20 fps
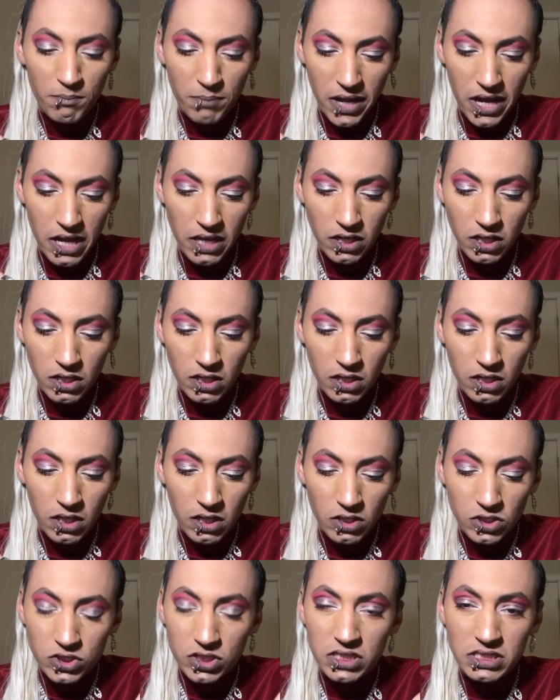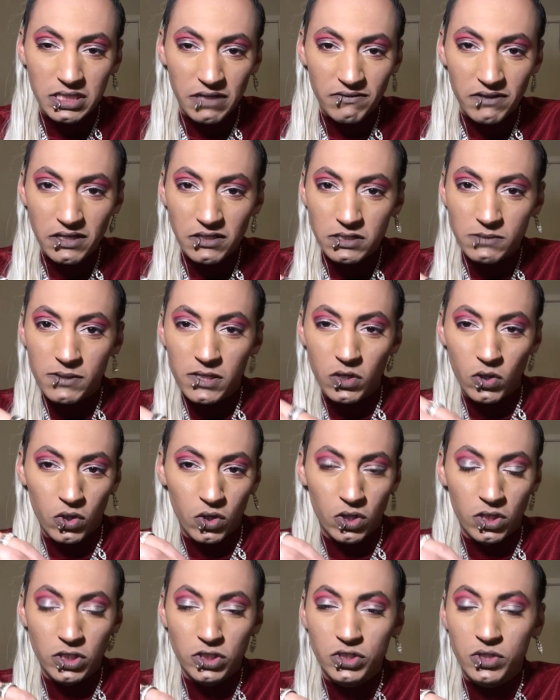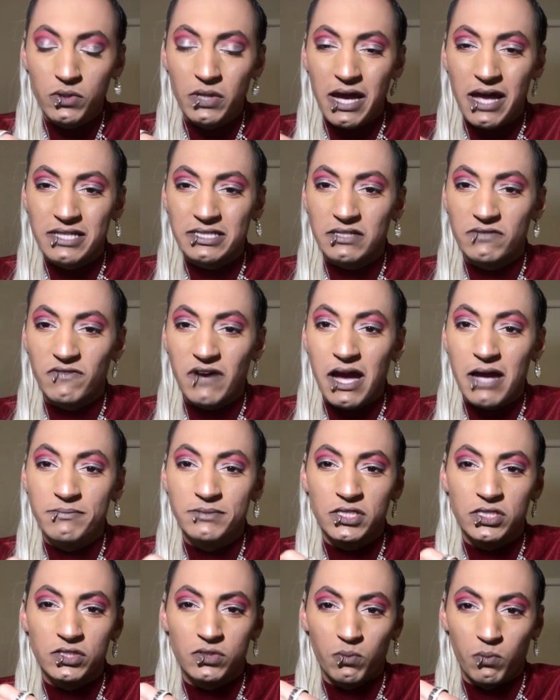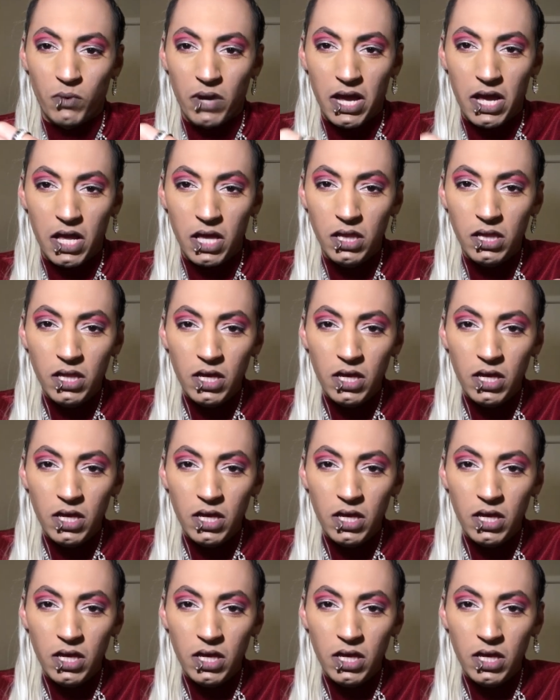but this definitely gives me early 2000 vibes as well.